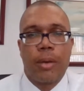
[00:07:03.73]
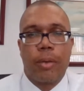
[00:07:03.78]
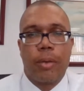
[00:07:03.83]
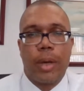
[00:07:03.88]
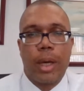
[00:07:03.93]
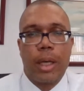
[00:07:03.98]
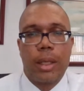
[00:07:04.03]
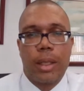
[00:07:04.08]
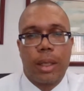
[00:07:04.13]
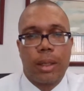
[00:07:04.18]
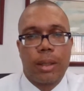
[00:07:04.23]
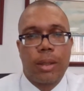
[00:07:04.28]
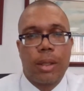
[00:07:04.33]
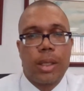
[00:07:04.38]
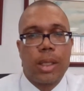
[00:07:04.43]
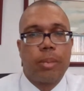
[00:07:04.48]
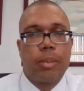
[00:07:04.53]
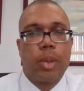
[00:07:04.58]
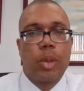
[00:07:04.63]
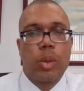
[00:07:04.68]
Right. And
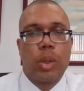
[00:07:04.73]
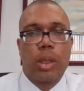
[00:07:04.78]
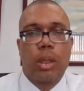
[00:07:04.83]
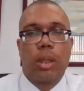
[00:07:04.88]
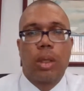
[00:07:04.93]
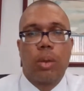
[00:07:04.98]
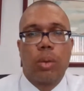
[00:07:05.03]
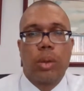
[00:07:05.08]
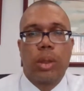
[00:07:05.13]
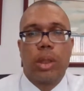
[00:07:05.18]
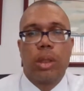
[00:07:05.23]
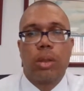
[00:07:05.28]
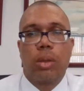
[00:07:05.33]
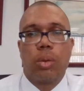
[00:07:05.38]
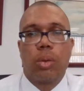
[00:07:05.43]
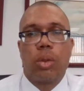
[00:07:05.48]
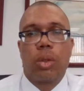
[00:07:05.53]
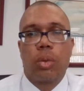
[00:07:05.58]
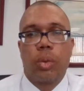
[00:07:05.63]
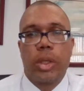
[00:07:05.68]
customers will now need
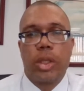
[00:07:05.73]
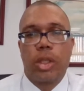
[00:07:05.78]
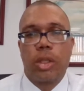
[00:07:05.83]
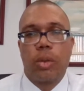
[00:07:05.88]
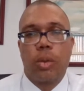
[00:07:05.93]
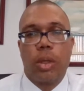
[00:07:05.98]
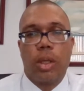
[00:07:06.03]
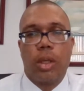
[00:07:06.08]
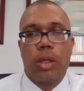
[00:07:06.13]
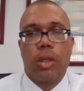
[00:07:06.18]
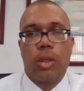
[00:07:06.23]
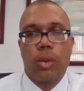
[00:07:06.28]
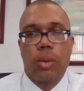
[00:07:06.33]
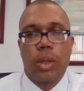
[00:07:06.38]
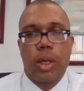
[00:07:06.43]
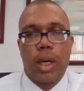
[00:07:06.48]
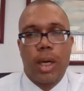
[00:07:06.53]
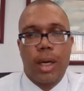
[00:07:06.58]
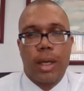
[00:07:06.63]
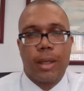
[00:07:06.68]
to switch to the new
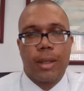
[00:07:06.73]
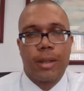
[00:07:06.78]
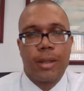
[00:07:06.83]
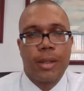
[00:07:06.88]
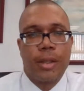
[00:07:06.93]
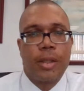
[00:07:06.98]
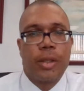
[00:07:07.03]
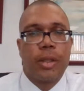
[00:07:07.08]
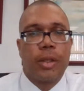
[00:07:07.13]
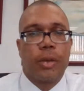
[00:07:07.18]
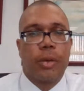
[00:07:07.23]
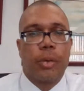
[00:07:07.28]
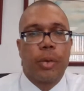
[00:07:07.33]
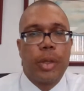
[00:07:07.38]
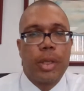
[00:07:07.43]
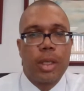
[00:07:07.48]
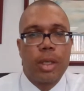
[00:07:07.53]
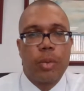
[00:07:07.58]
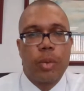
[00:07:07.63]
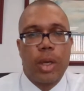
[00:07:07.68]
card. The
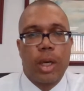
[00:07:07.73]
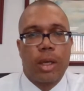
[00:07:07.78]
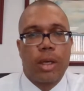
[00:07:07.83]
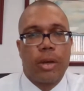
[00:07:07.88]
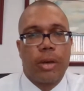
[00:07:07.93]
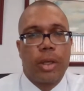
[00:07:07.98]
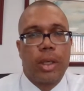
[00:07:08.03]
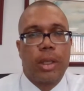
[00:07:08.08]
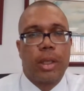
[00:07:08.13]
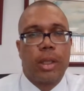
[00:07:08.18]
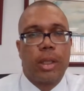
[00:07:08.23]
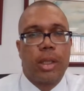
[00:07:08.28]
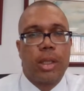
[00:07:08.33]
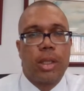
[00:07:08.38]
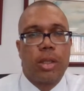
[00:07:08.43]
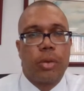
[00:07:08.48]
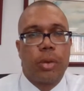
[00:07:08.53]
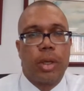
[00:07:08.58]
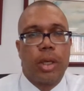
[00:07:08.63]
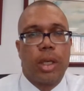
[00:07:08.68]
reason we are currently
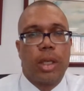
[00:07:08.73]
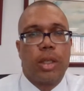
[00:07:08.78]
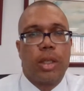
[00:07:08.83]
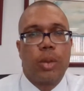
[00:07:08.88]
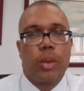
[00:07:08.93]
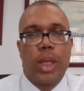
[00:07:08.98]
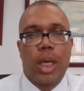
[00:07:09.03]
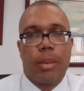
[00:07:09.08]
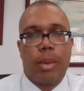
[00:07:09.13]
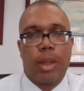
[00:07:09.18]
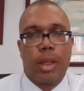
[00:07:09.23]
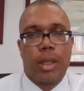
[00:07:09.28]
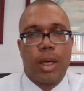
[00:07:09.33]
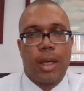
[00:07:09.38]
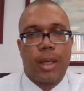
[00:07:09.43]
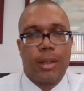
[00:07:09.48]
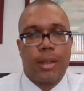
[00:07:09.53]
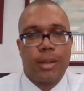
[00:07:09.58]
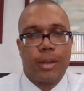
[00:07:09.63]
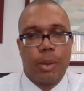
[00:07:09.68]
issuing a new debit
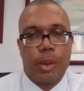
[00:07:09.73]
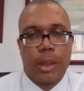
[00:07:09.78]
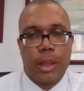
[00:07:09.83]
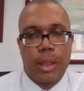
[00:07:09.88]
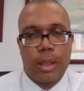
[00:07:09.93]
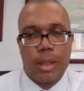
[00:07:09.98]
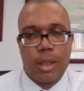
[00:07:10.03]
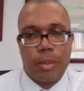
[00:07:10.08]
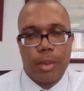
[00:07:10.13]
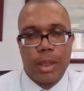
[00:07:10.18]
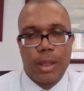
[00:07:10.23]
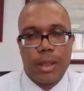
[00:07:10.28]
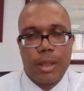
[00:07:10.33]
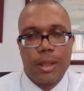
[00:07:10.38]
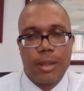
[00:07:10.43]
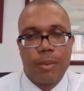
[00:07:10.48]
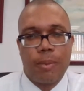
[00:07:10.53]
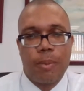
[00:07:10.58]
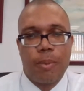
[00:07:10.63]
card to our customers.